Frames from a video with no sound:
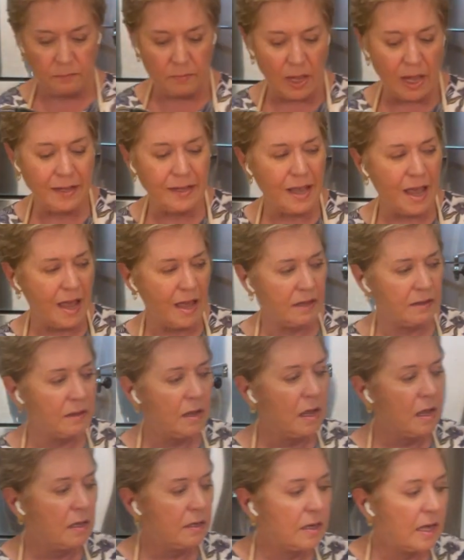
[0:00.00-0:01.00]
Again,
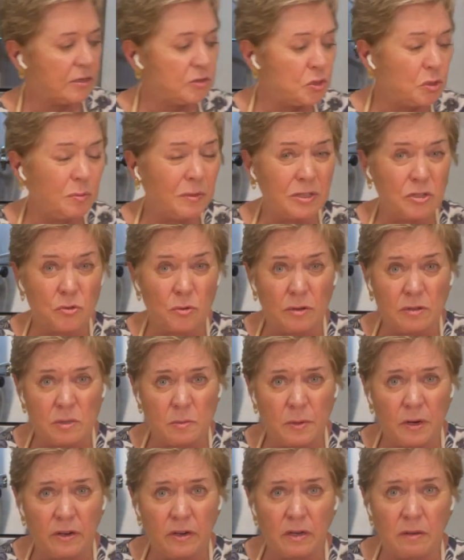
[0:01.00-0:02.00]
not too much
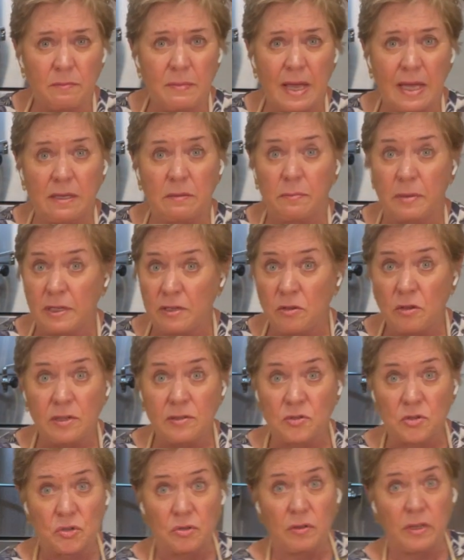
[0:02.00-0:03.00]
rosemary or mint, but you can
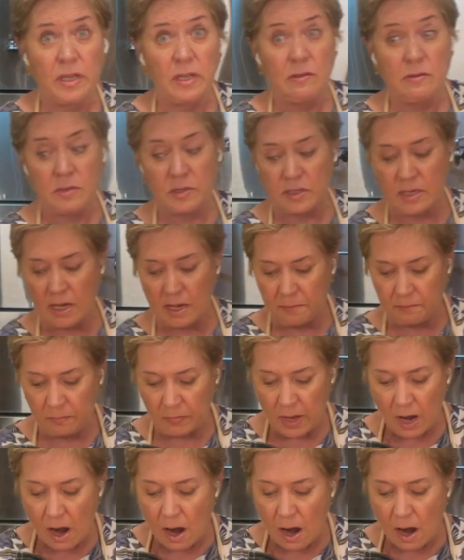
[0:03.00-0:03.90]
certainly use some.